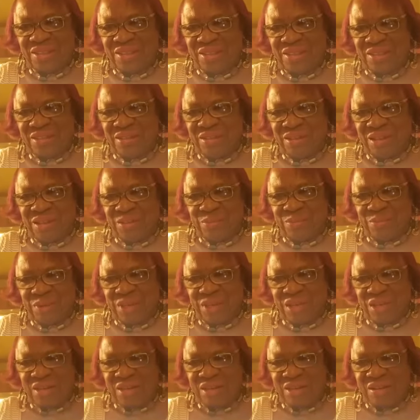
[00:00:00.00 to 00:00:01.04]
you could be
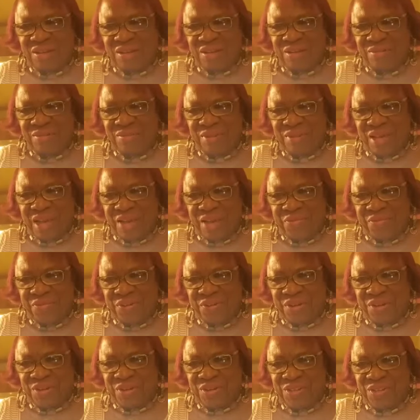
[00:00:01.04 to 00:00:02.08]
in
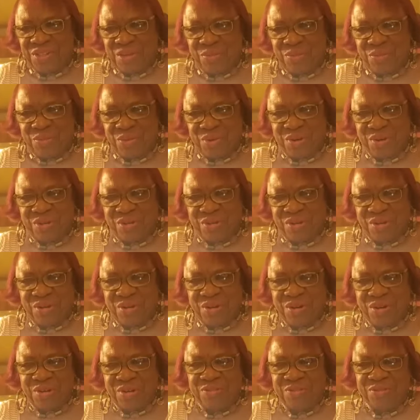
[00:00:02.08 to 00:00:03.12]
Africa or somewhere
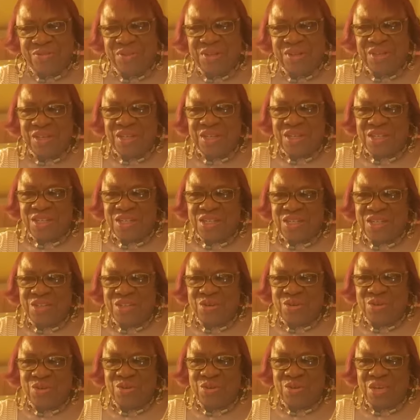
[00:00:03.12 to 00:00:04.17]
thereof. So
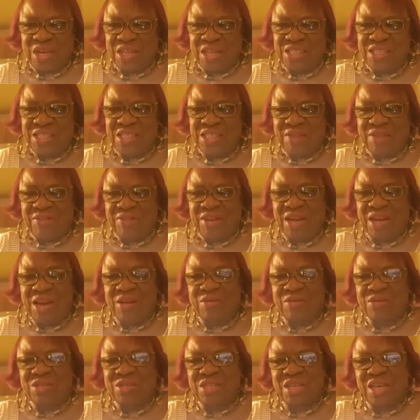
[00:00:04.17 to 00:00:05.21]
you're like 7
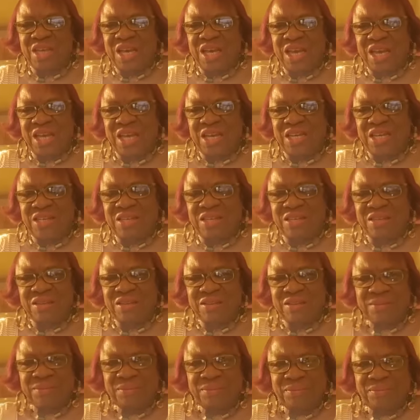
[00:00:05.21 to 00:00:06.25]
hours ahead
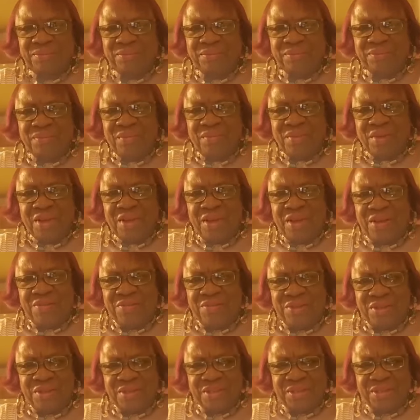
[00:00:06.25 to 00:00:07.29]
of
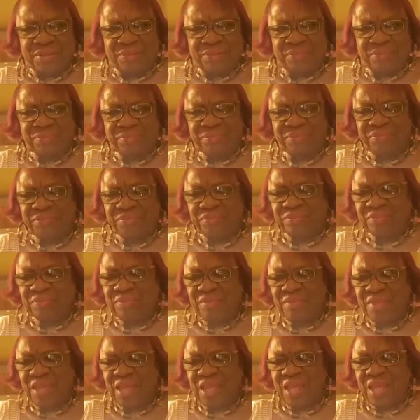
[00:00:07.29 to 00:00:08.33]
us.
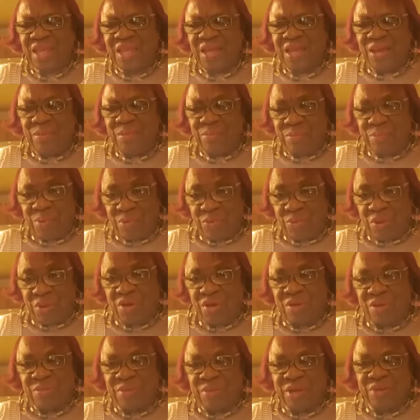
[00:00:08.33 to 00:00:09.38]
But
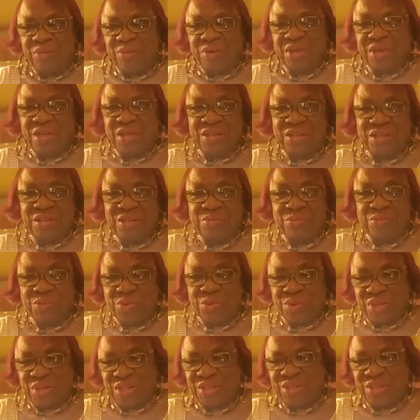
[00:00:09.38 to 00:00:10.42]
welcome anyway, and good
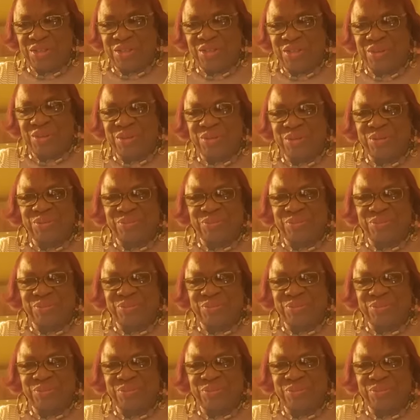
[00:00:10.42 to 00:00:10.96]
morning to you.